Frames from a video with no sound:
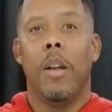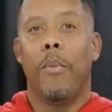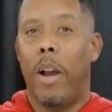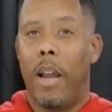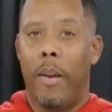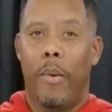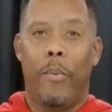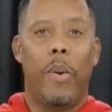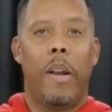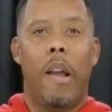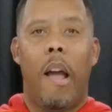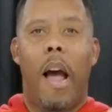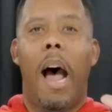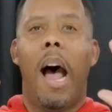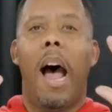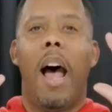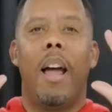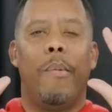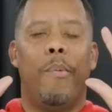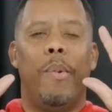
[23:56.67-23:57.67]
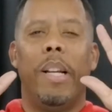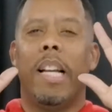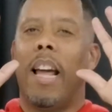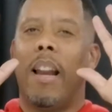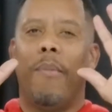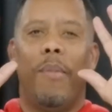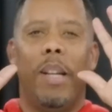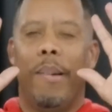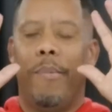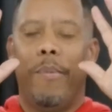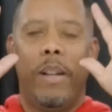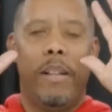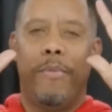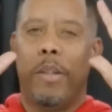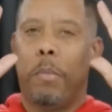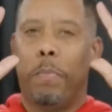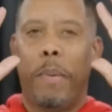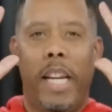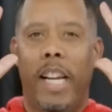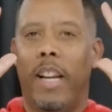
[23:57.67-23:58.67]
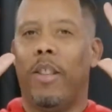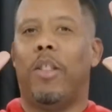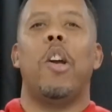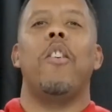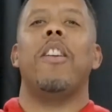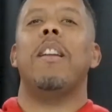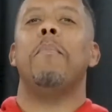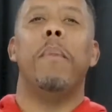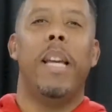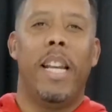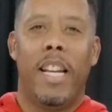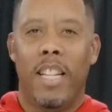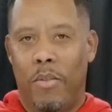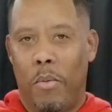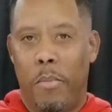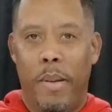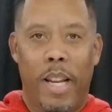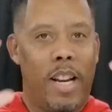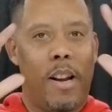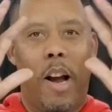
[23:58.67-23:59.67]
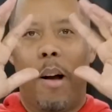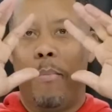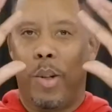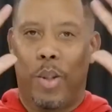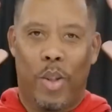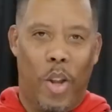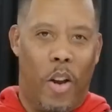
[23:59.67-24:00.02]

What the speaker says: wait, we've been here 30 minutes. We've been here almost